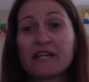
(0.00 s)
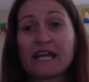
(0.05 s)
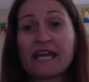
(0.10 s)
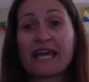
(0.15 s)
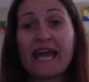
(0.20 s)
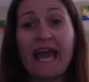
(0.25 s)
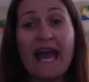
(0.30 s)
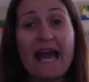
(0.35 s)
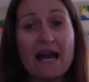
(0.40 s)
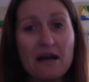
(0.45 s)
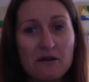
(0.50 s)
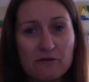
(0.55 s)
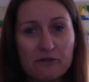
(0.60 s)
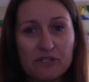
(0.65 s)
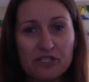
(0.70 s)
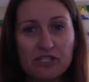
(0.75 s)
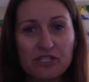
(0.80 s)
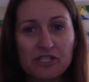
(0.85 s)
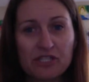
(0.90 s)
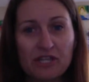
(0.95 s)

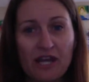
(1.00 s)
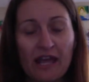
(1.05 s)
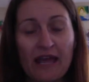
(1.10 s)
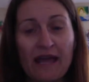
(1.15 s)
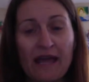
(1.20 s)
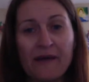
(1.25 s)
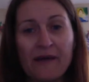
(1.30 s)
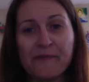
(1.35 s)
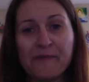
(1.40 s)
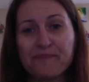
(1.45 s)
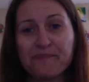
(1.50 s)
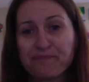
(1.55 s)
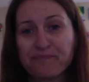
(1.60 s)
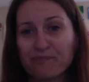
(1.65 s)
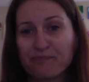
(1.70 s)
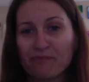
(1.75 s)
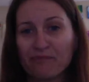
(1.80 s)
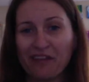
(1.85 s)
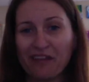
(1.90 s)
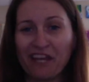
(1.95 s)
couch,
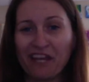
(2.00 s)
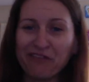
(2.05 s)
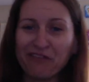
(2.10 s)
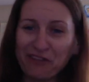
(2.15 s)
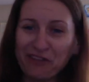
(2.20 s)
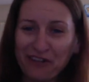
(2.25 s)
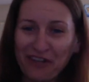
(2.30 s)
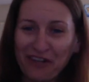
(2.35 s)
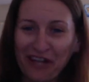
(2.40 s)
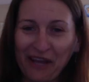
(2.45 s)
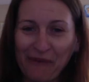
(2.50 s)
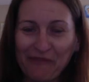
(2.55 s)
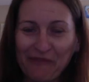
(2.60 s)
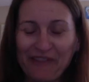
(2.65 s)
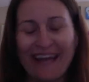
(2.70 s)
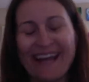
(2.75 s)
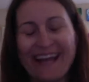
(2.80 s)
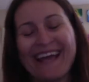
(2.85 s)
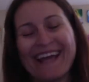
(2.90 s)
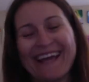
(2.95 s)
if you're okay with
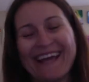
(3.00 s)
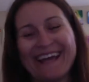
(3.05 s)
that.